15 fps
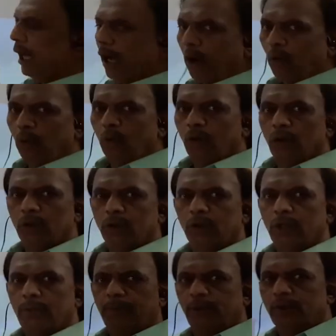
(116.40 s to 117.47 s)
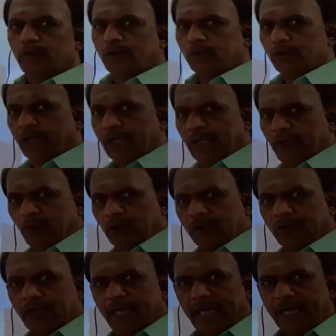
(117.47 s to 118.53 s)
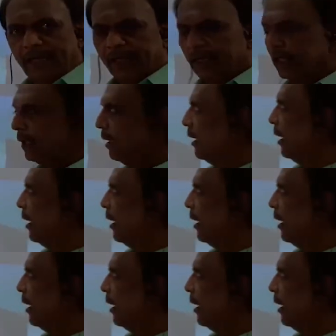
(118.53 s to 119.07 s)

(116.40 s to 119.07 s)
how European society was there,